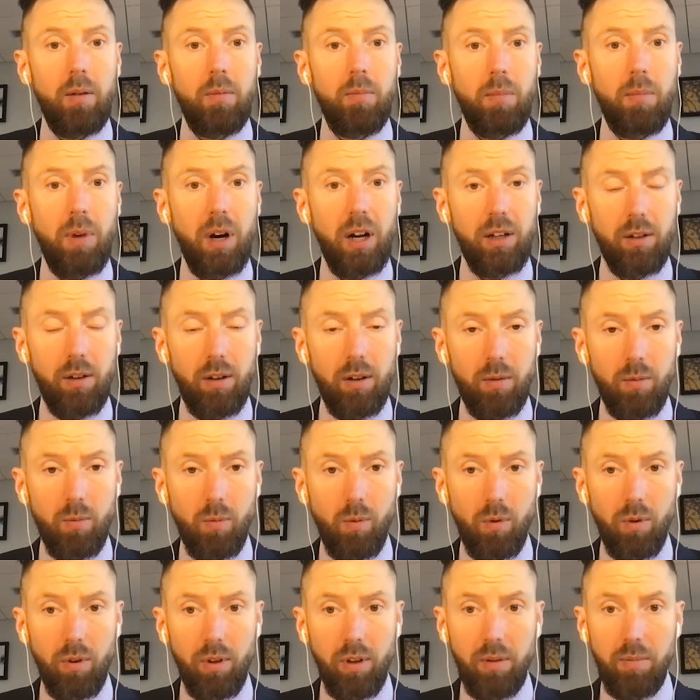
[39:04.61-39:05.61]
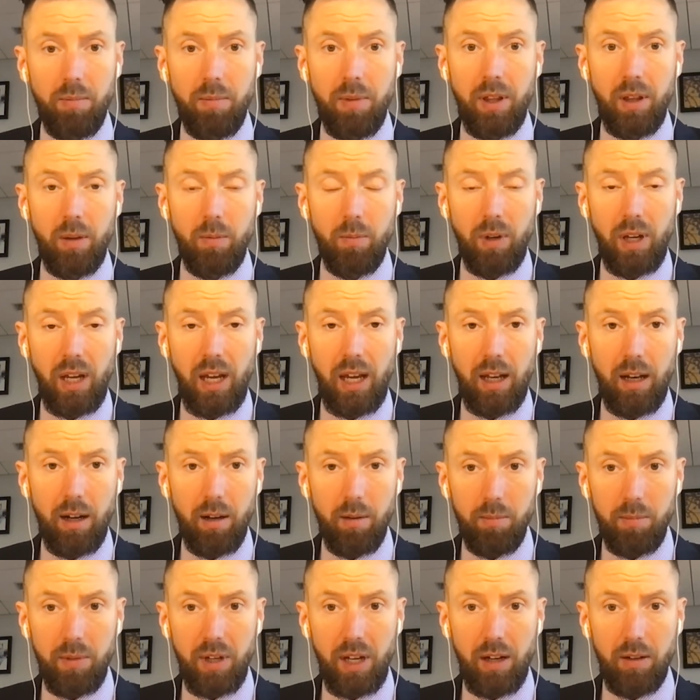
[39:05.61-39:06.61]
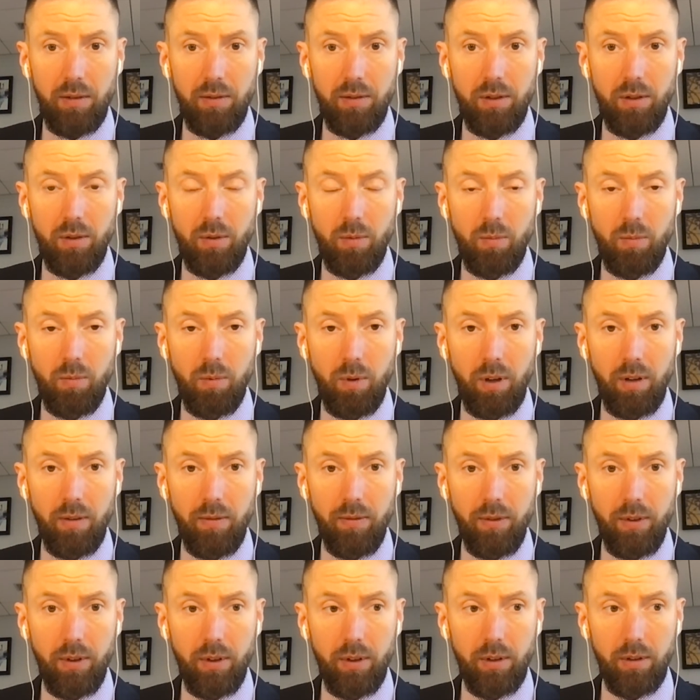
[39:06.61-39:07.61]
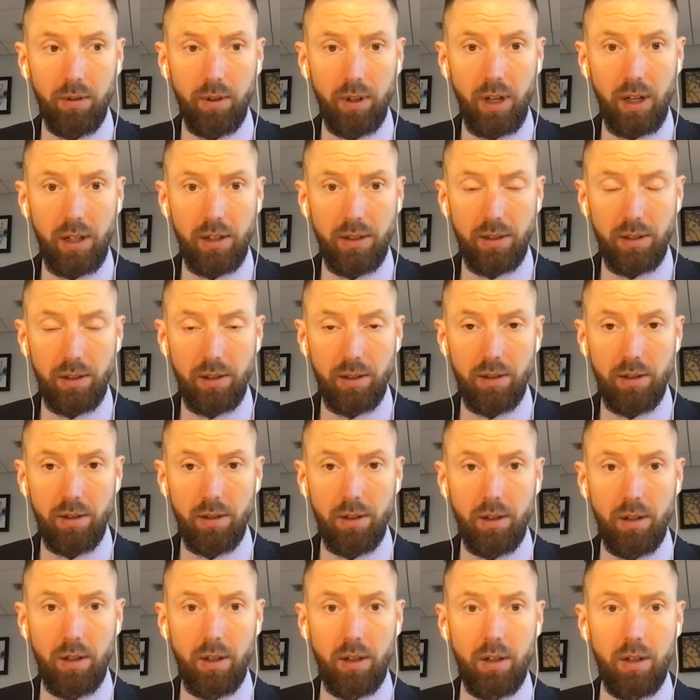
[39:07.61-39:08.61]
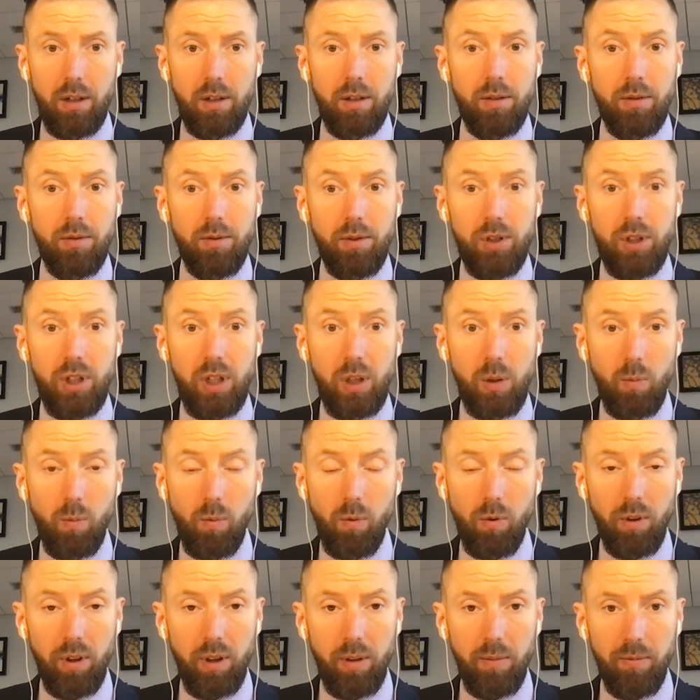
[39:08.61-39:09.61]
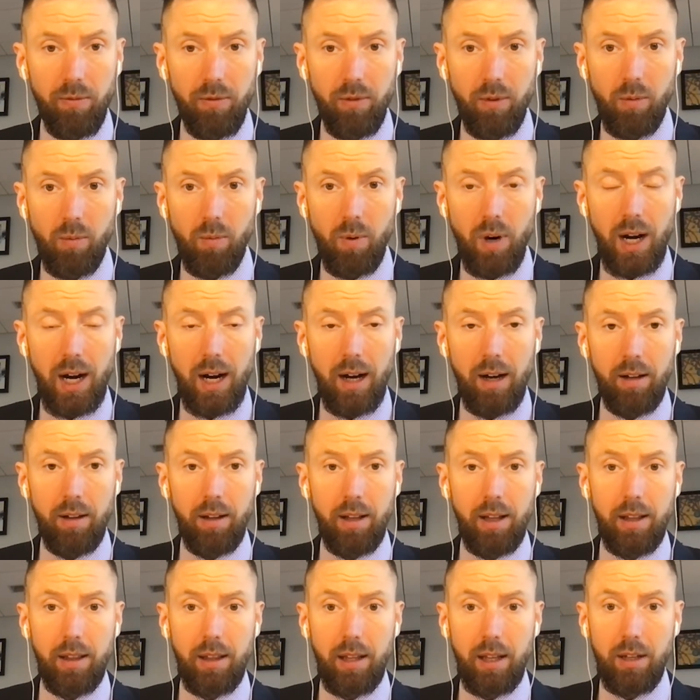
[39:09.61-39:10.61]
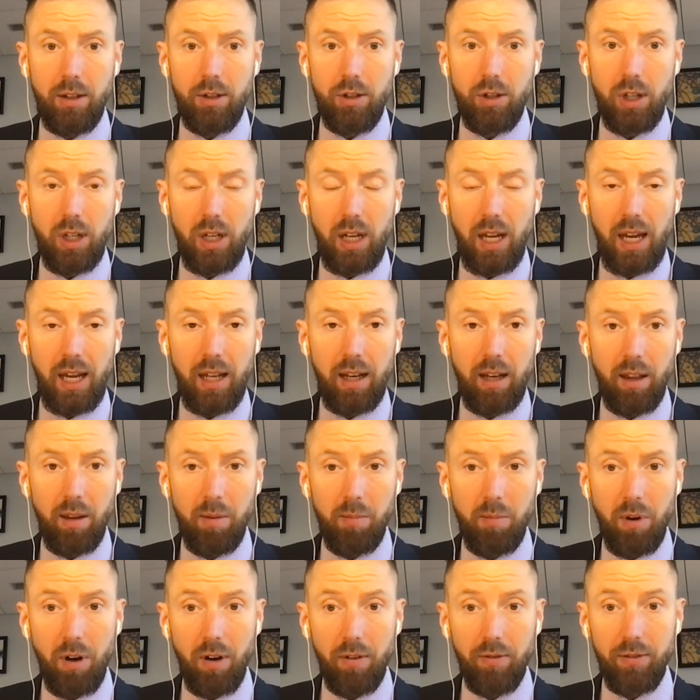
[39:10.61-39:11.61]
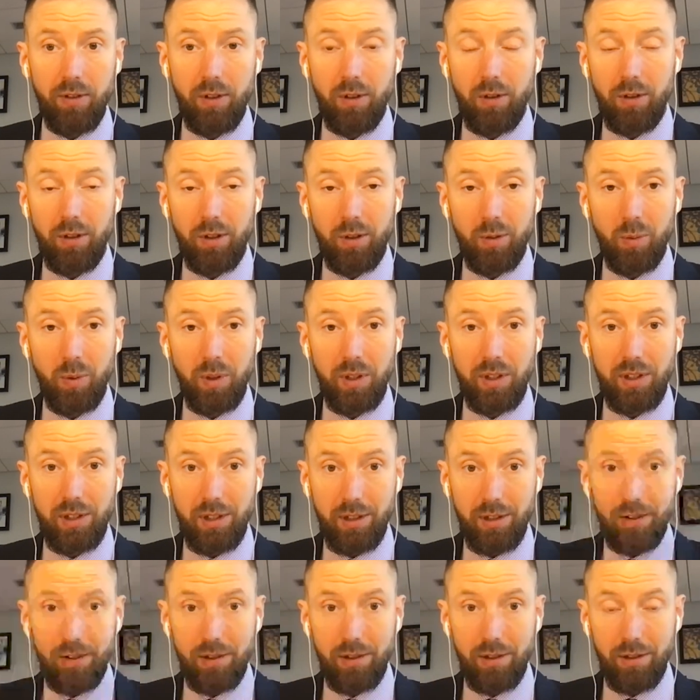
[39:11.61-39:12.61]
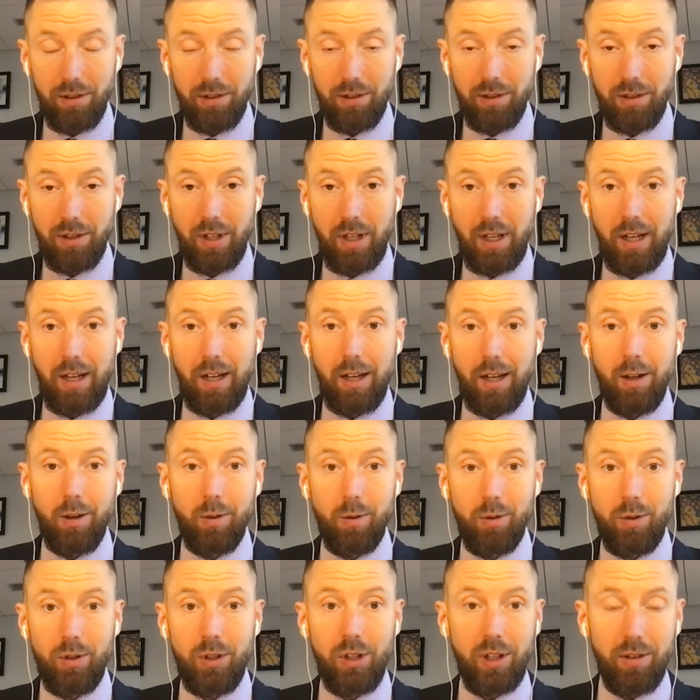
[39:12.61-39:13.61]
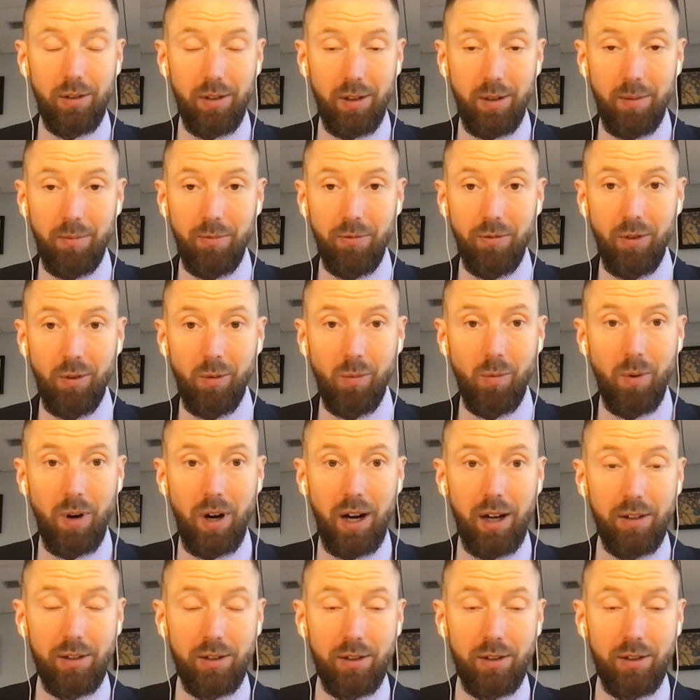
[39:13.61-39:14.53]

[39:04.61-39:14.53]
My daughter wore them, and then we handed them down to one of her cousins. She wore them for a while, and then she handed them off to her twin sisters, who shared them for a while.